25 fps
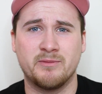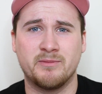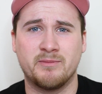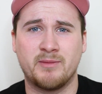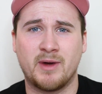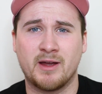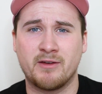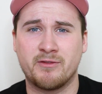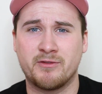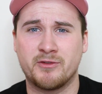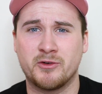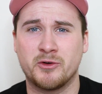
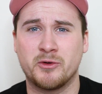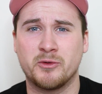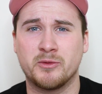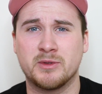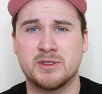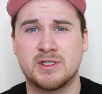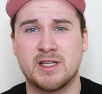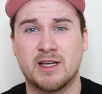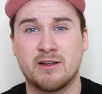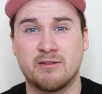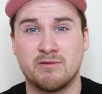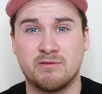my throat
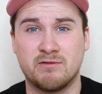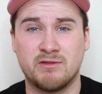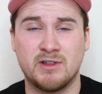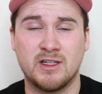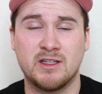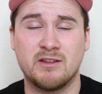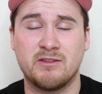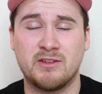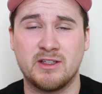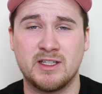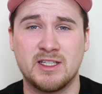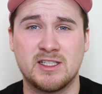was like
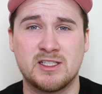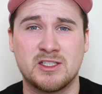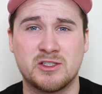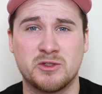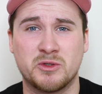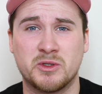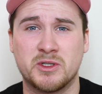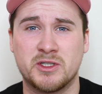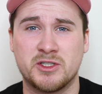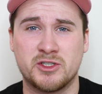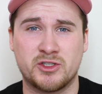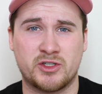really
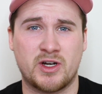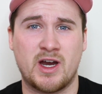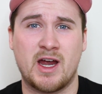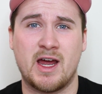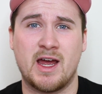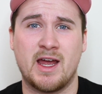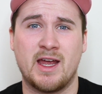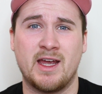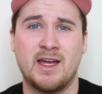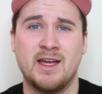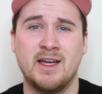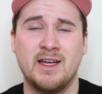sore and
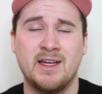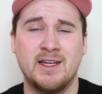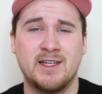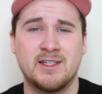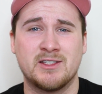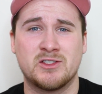dry,